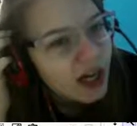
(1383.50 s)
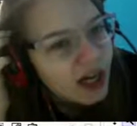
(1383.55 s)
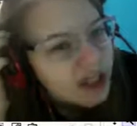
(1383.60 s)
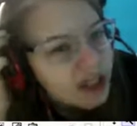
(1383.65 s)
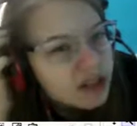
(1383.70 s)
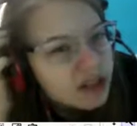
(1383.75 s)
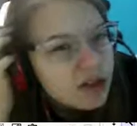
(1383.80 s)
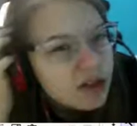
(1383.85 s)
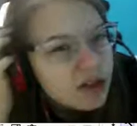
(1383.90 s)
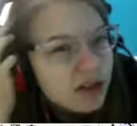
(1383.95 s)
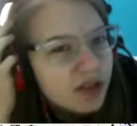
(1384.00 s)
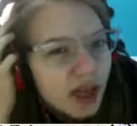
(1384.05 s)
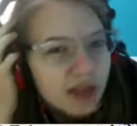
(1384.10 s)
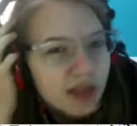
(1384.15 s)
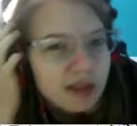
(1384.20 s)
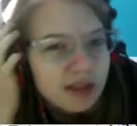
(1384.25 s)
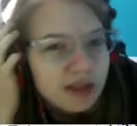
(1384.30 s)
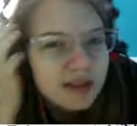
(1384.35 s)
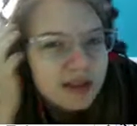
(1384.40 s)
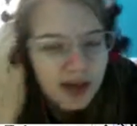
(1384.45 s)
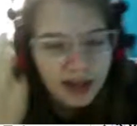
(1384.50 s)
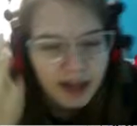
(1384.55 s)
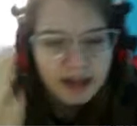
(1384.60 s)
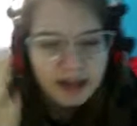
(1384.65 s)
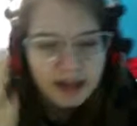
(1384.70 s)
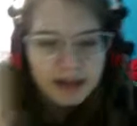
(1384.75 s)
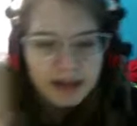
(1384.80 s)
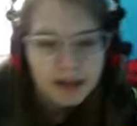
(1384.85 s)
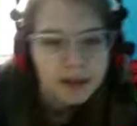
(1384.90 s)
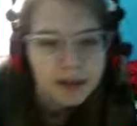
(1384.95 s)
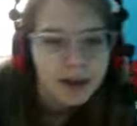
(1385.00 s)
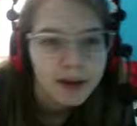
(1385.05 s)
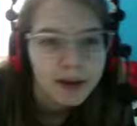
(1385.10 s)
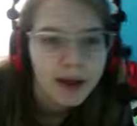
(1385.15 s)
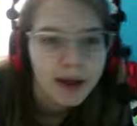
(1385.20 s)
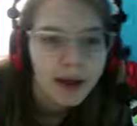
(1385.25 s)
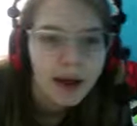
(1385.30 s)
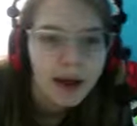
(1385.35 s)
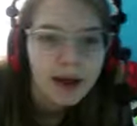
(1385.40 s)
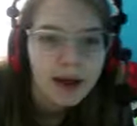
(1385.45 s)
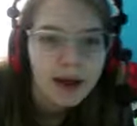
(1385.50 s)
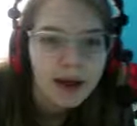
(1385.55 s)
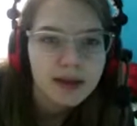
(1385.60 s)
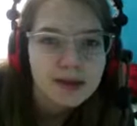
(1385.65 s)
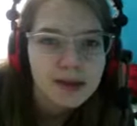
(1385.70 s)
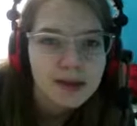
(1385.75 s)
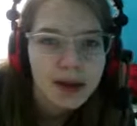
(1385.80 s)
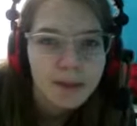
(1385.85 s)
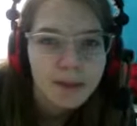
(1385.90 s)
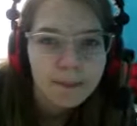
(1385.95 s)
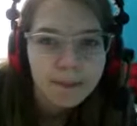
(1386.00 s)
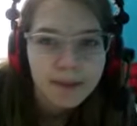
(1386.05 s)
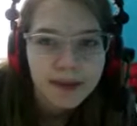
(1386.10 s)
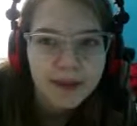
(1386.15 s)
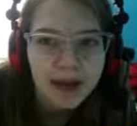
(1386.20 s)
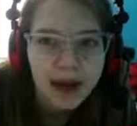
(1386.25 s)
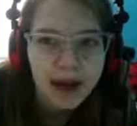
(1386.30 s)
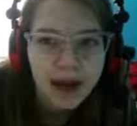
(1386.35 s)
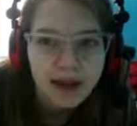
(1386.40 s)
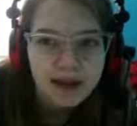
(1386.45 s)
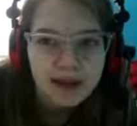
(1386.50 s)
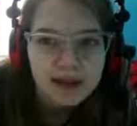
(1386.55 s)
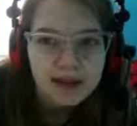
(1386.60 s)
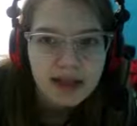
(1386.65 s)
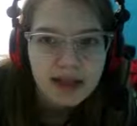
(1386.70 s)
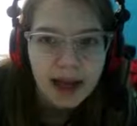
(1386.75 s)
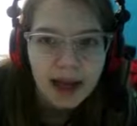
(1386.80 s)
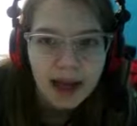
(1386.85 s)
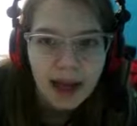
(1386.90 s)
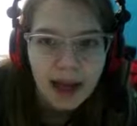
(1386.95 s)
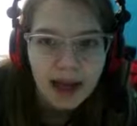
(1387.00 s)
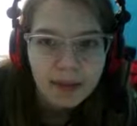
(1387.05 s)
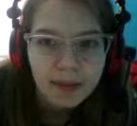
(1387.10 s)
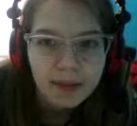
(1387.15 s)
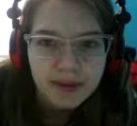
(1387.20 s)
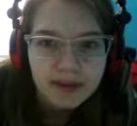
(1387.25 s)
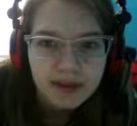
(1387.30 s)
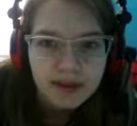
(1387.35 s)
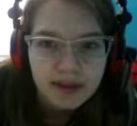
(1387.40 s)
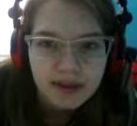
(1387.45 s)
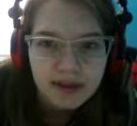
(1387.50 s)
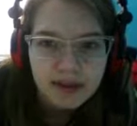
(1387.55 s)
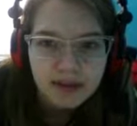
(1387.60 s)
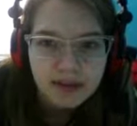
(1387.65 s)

to gain sides, and as that happens,